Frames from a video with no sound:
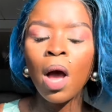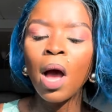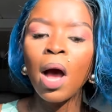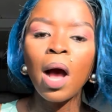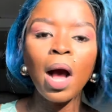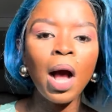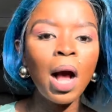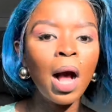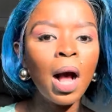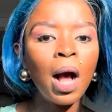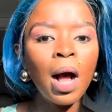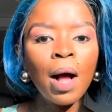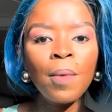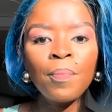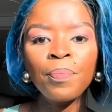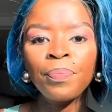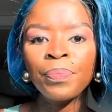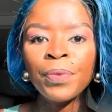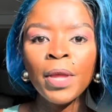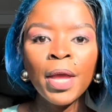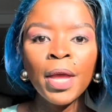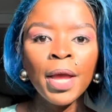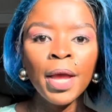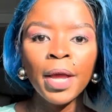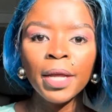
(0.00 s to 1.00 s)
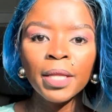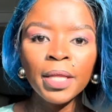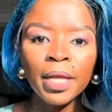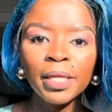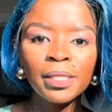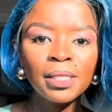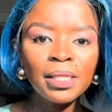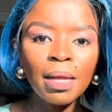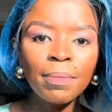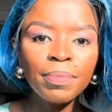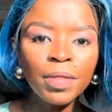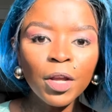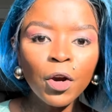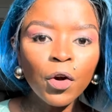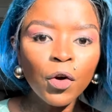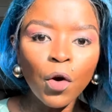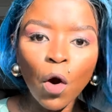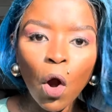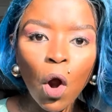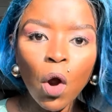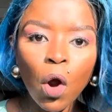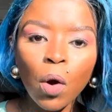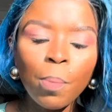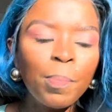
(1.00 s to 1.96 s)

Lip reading: there's something wrong.